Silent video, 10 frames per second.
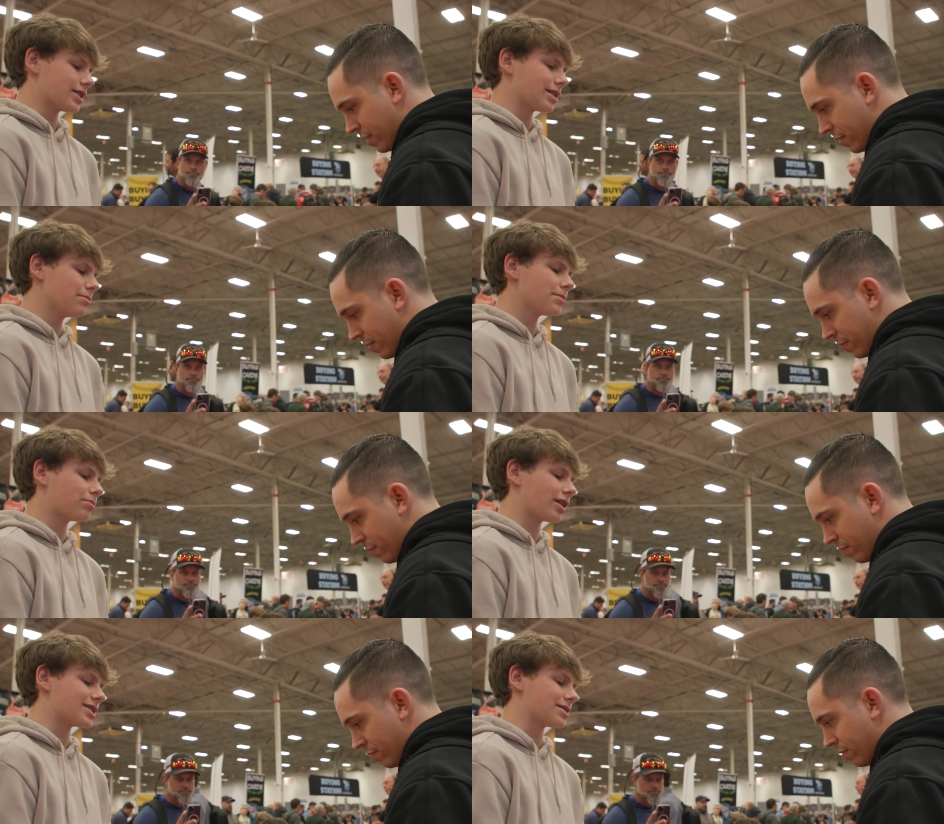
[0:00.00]
Speaker 1: Yeah, some of the
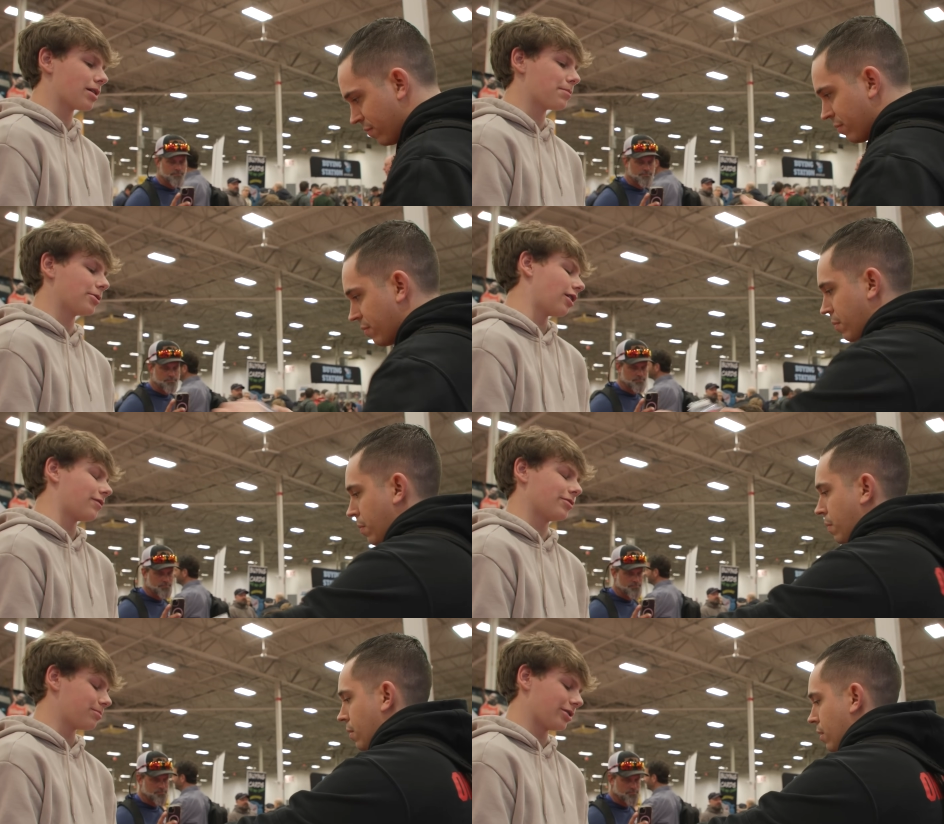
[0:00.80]
prices might be
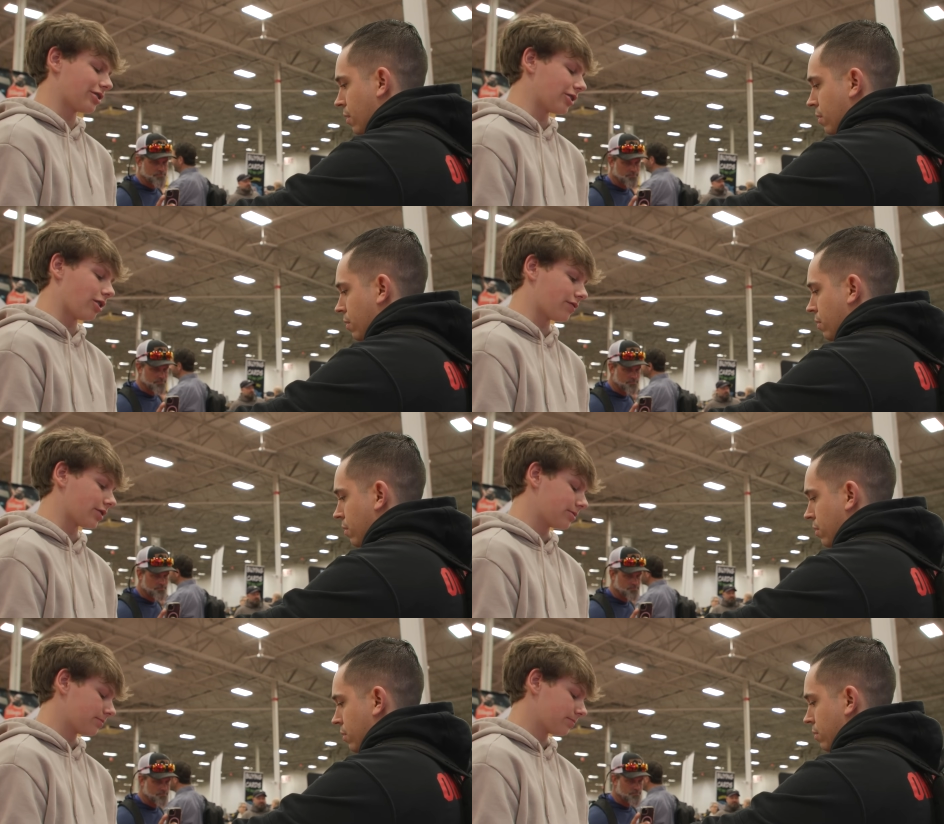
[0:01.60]
off, but you can
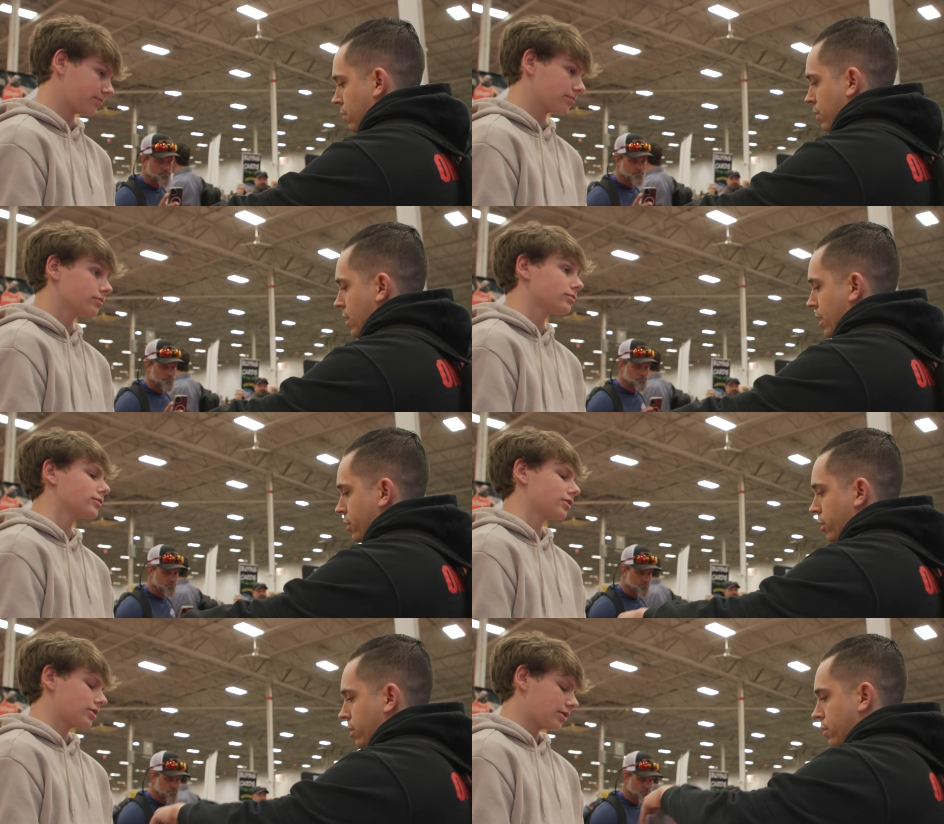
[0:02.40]
offer it.
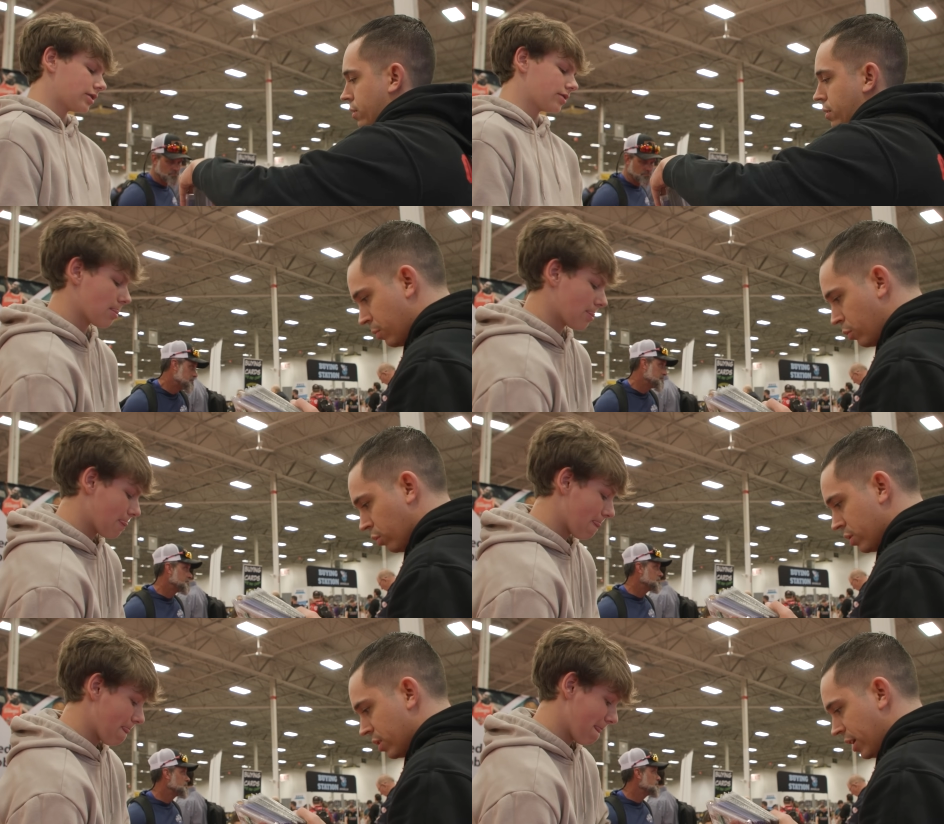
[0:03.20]
Speaker 2: Gotcha. Some
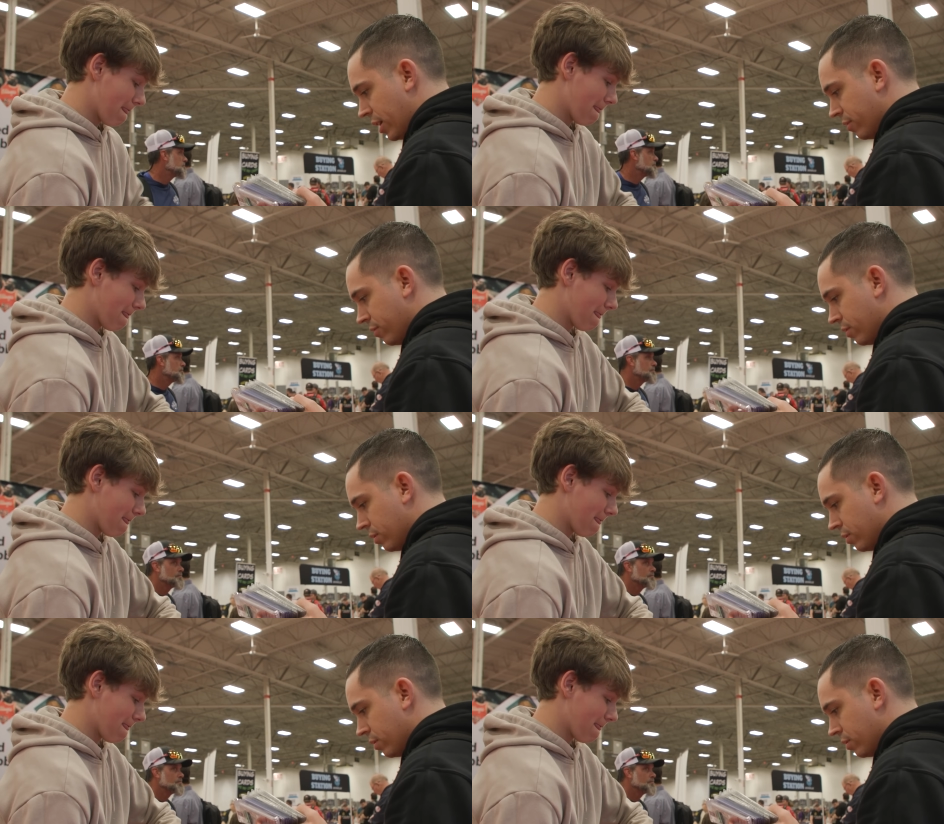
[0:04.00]
cool stuff.